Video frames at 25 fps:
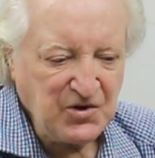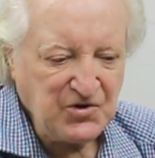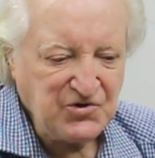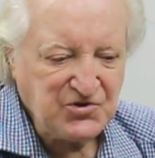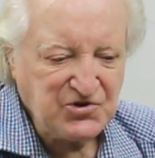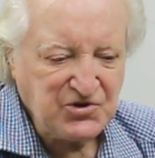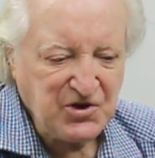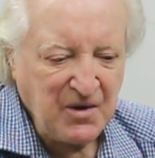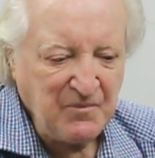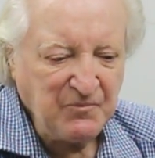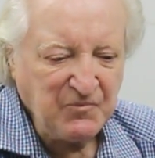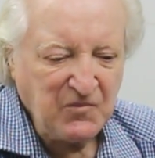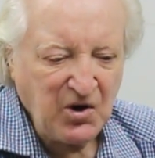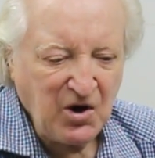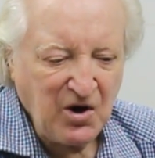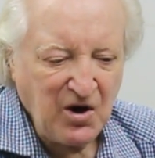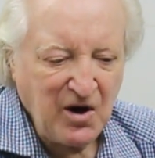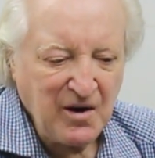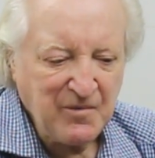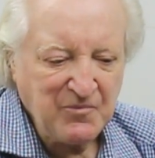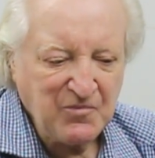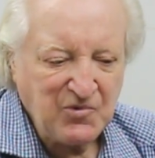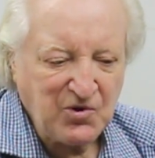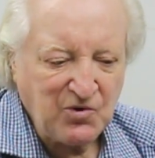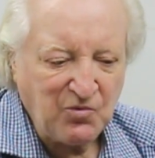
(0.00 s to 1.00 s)

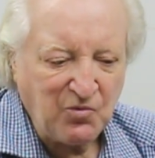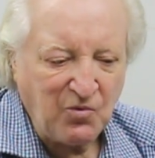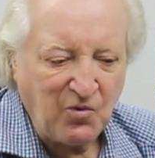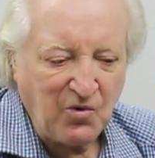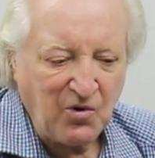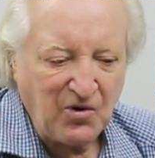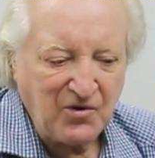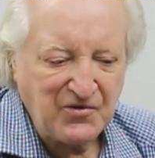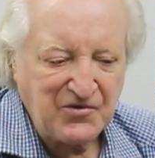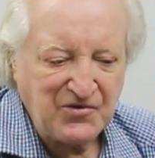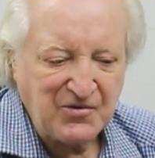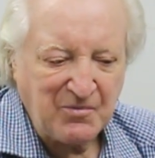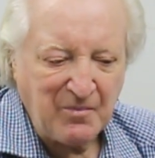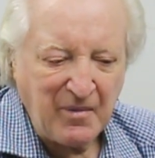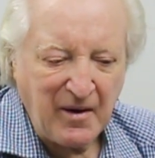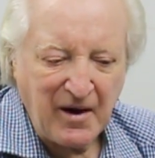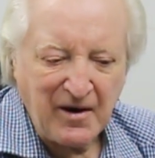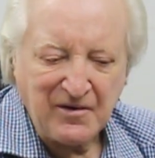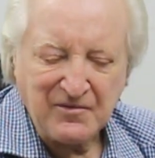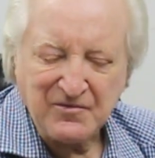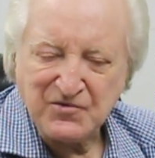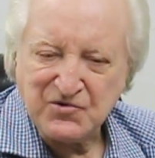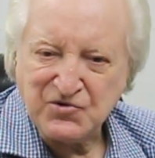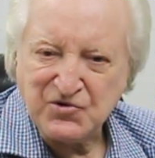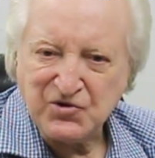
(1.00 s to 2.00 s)
sometime towards
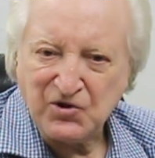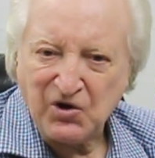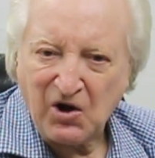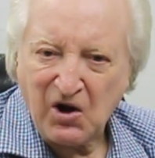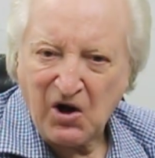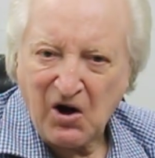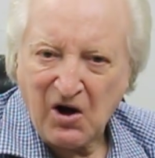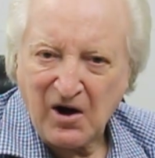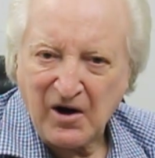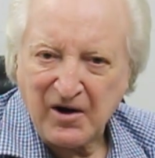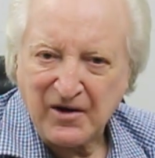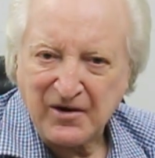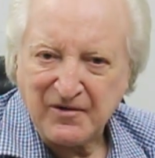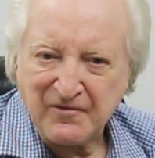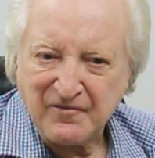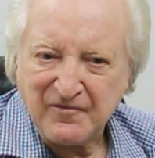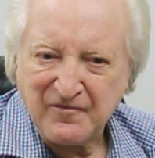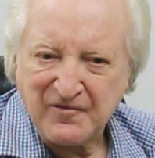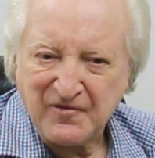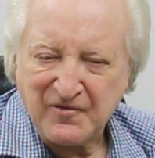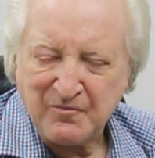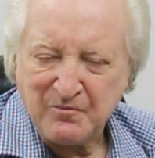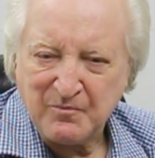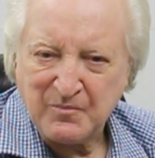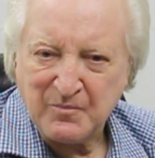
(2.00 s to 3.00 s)
about July,
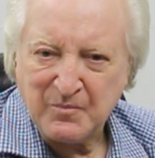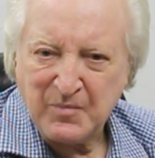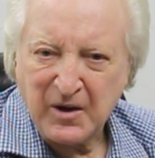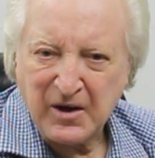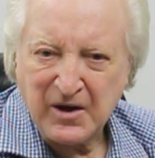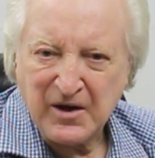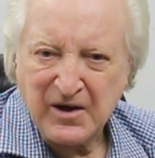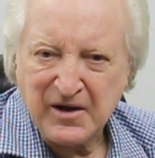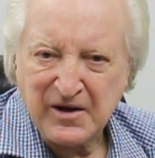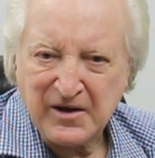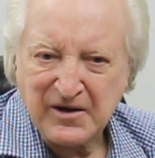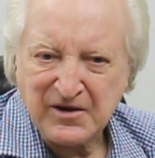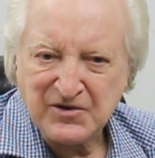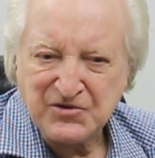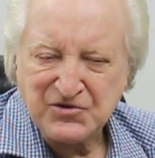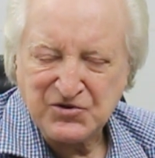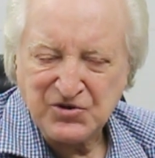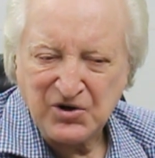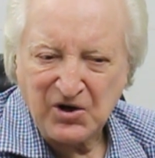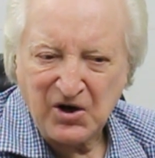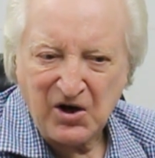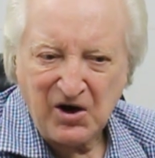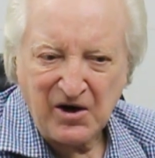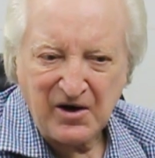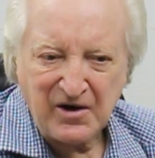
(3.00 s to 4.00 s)
for beginning of
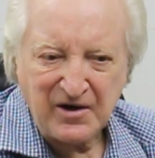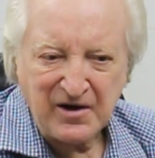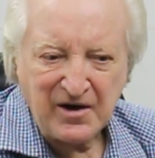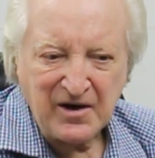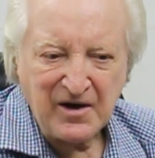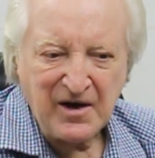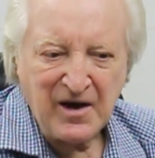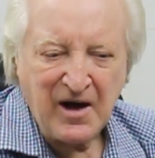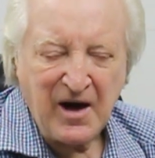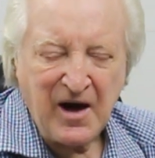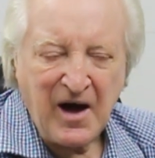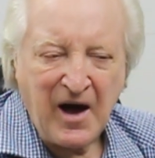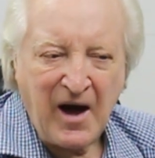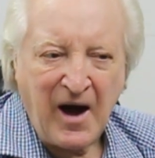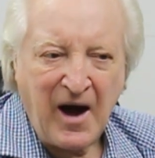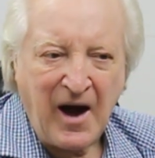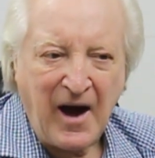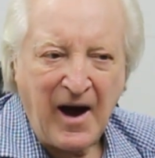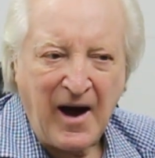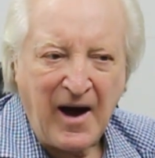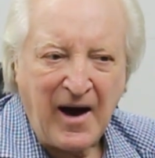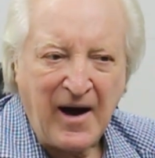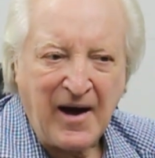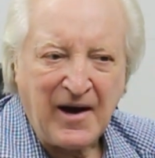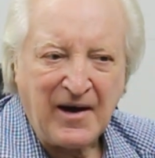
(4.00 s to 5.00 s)
July.
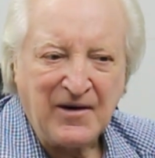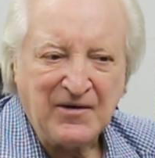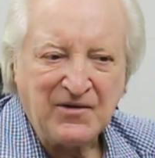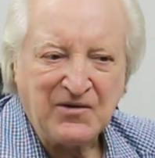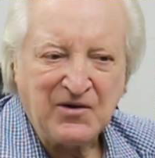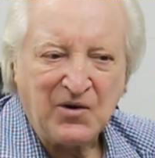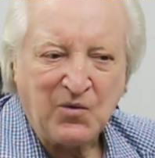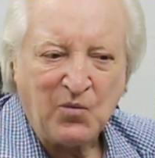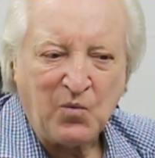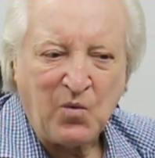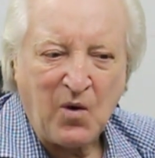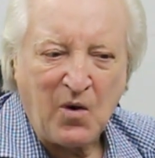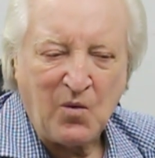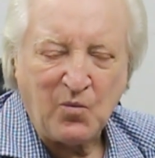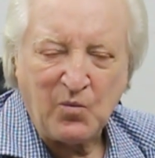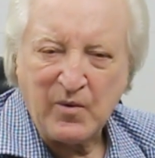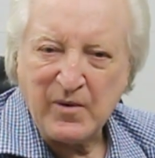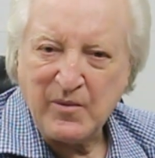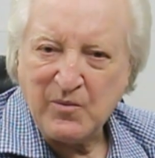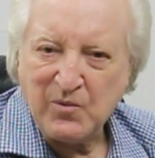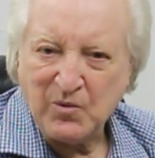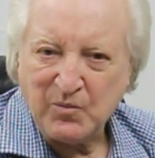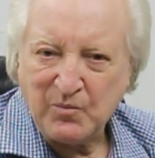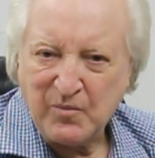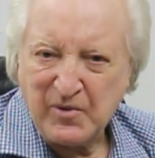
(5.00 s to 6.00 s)
And what
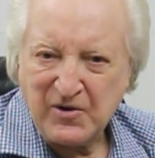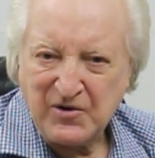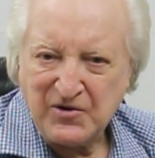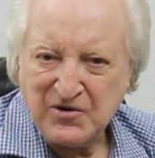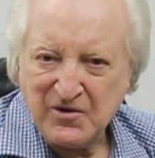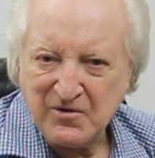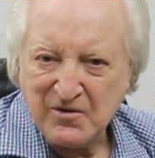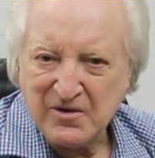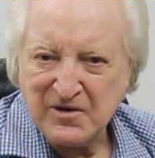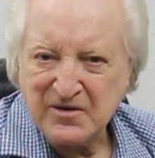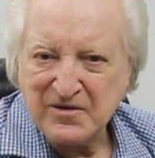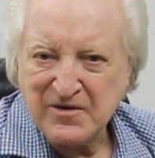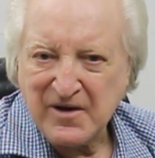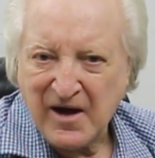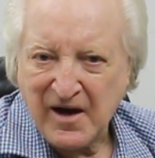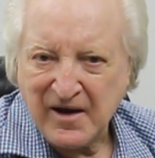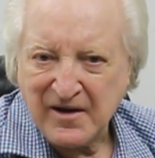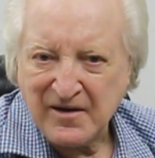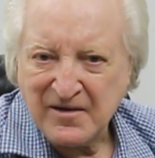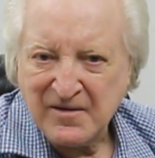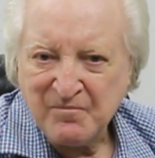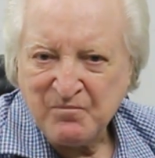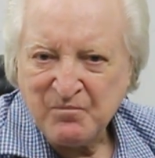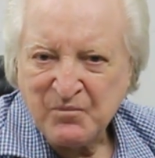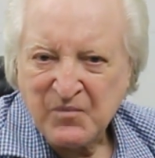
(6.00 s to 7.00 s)
we will be doing
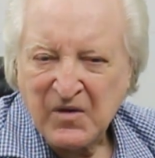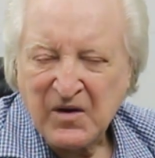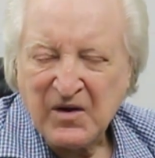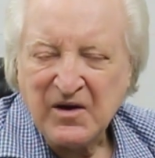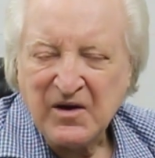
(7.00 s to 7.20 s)
then